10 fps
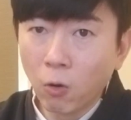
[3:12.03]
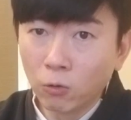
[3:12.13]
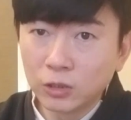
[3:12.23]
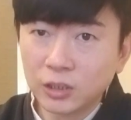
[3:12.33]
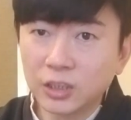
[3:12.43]

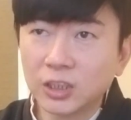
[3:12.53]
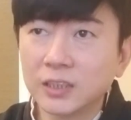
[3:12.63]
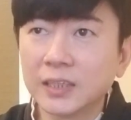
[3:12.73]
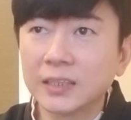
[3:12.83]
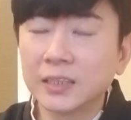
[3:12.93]
old
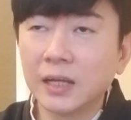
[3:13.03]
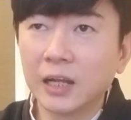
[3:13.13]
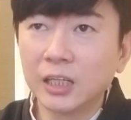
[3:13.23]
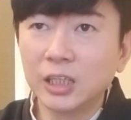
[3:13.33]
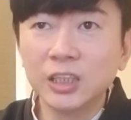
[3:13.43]
traditions
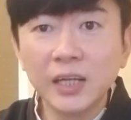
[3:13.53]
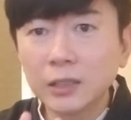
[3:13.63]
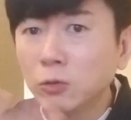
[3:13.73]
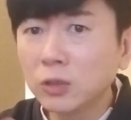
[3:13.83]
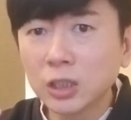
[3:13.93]
are teaching,
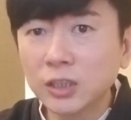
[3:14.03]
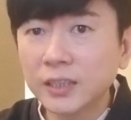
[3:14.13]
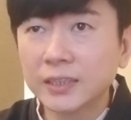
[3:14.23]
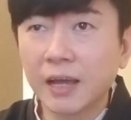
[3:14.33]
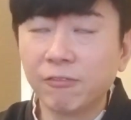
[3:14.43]
there's no such thing
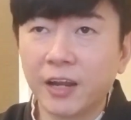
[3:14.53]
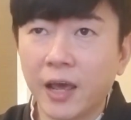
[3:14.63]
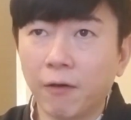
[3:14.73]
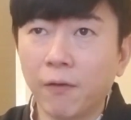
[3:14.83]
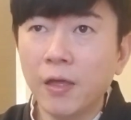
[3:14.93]
as heaven and hell.